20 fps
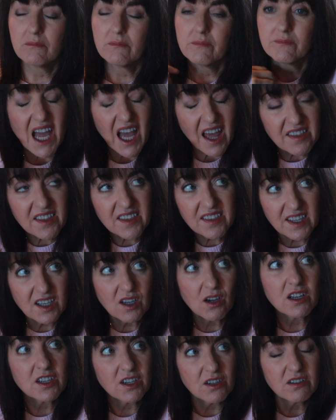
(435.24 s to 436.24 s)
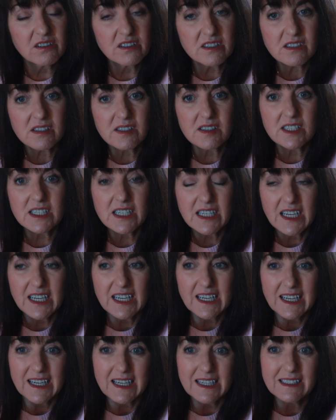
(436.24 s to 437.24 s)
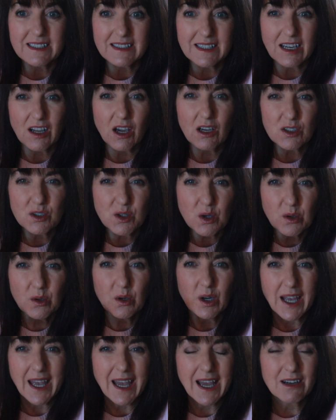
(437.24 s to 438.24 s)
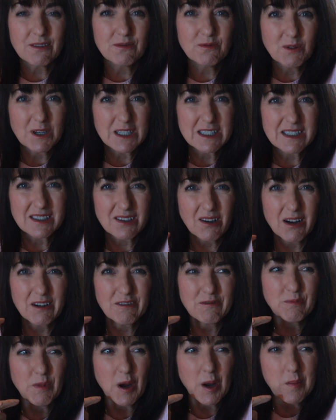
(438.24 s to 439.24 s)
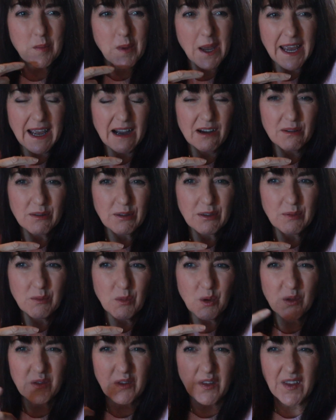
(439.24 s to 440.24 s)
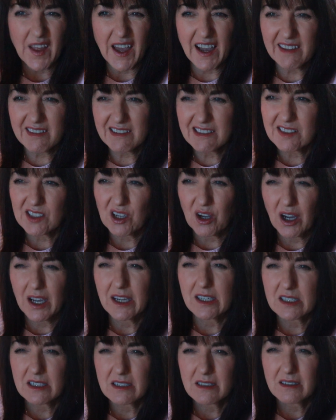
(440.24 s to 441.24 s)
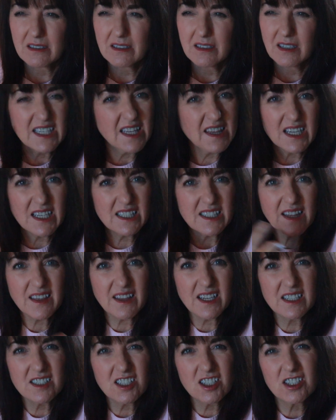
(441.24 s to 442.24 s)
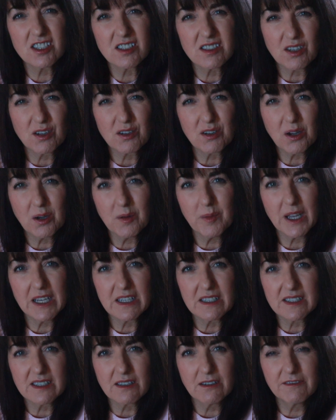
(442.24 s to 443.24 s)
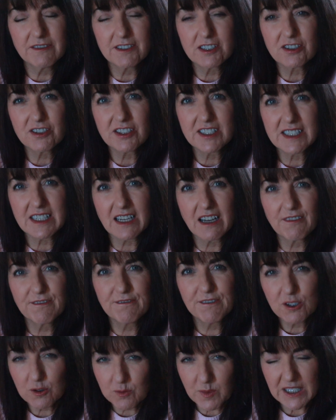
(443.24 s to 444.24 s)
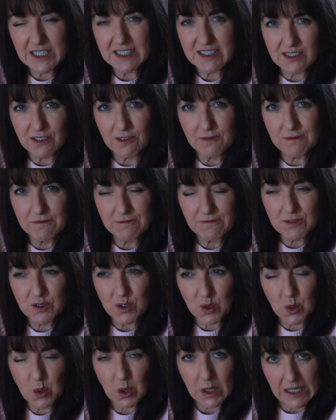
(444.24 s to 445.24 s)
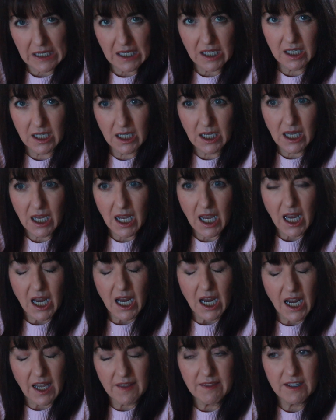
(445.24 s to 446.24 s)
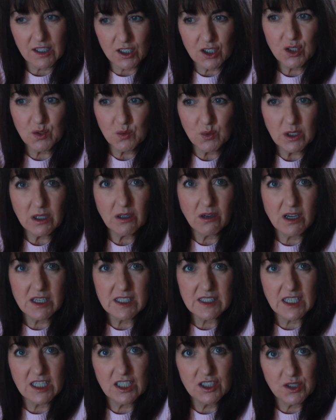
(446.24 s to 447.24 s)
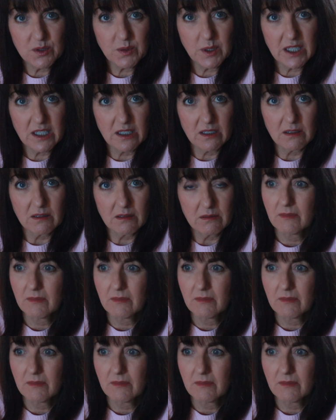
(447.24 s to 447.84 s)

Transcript: The other thing I noticed is that I talk out of one side of my mouth more than the other side. See, these are things you just don't know about yourself until you start filming yourself talking, and then you realise that you're doing it.